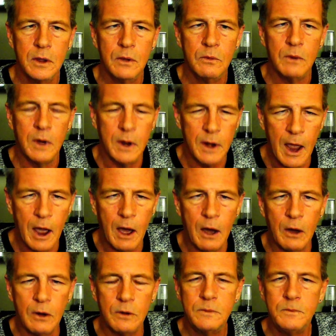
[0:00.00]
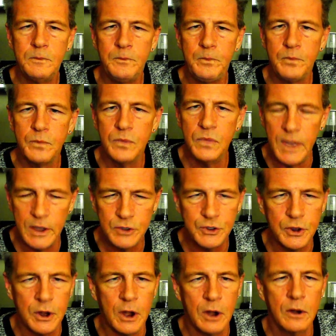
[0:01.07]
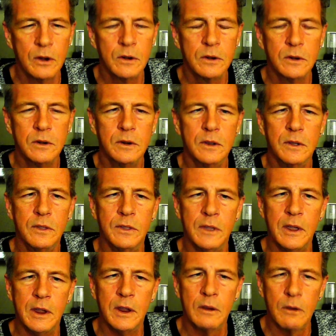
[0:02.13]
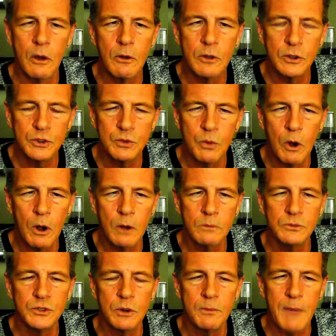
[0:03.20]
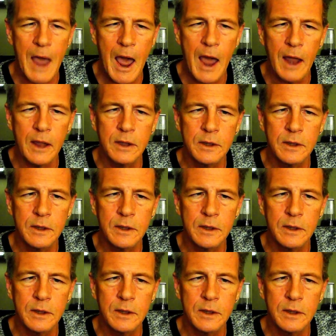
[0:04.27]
Well, now this year the locust swarms are back.